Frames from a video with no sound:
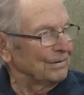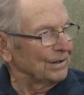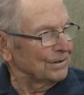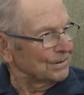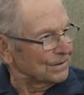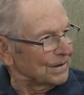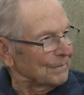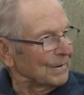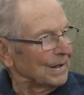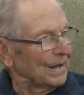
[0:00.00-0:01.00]
years.
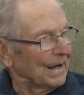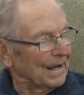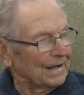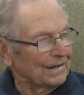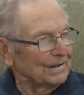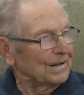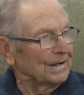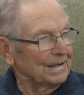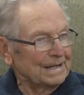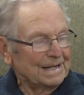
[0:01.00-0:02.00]
And
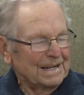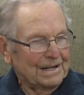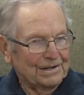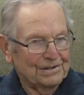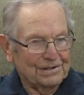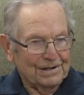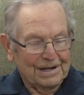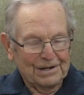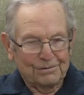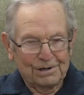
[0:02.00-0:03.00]
it's
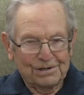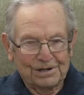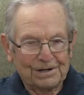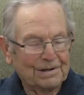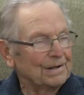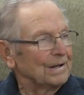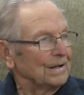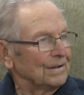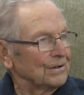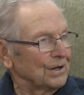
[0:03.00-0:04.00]
interesting,
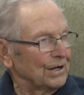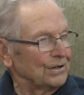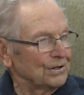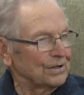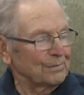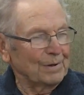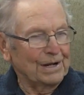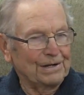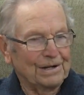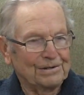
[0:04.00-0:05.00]
the changes that
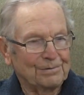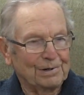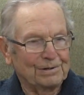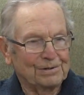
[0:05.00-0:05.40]
made. We